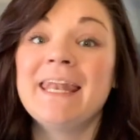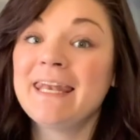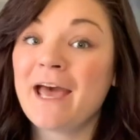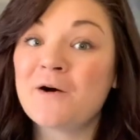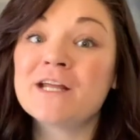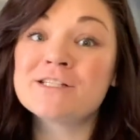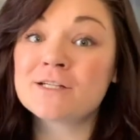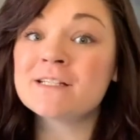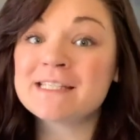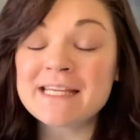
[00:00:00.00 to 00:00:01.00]
Now when I
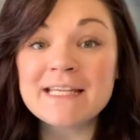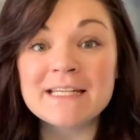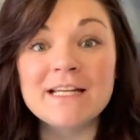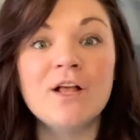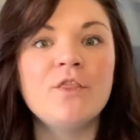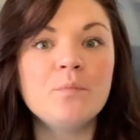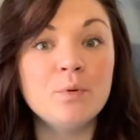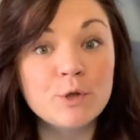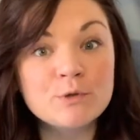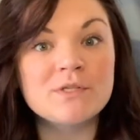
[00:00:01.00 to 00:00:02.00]
started sanding, the
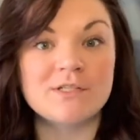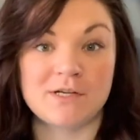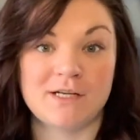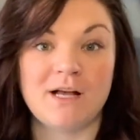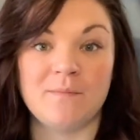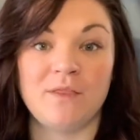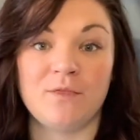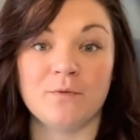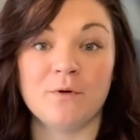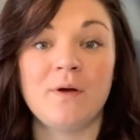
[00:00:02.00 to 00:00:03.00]
blue started coming
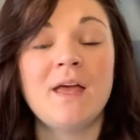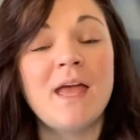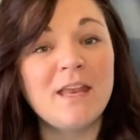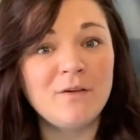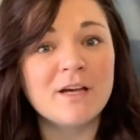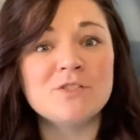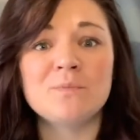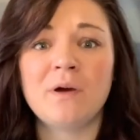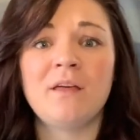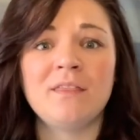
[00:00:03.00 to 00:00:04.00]
through. And you guys are
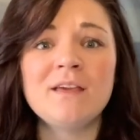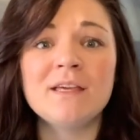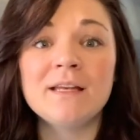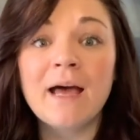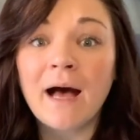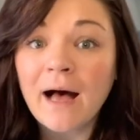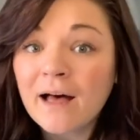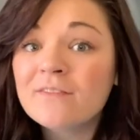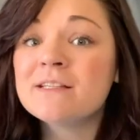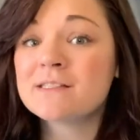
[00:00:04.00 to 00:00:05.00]
probably thinking,
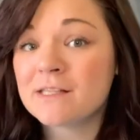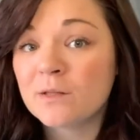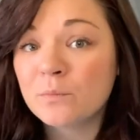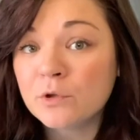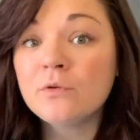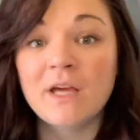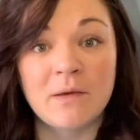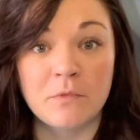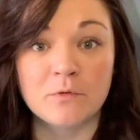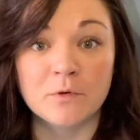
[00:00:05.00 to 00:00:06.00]
obviously the blue
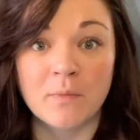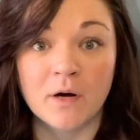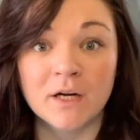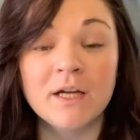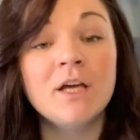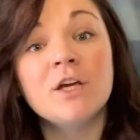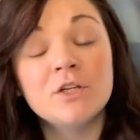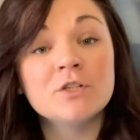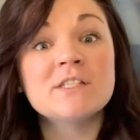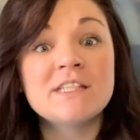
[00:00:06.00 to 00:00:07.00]
came through, Mara.
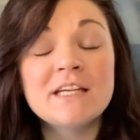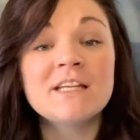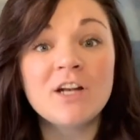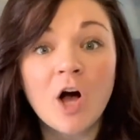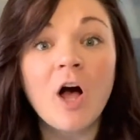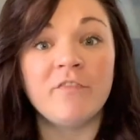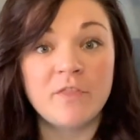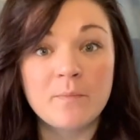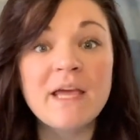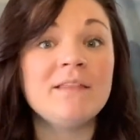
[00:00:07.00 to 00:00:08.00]
You're sanding off
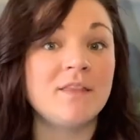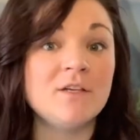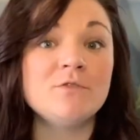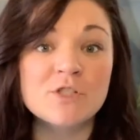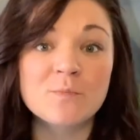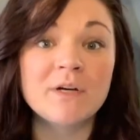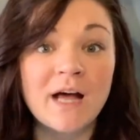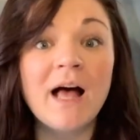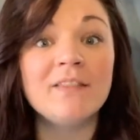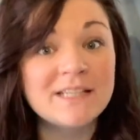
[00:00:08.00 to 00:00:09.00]
the paint that you just put
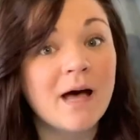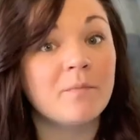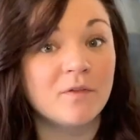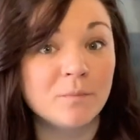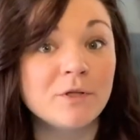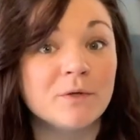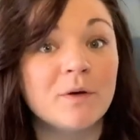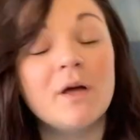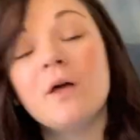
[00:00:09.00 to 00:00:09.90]
on top of the blue.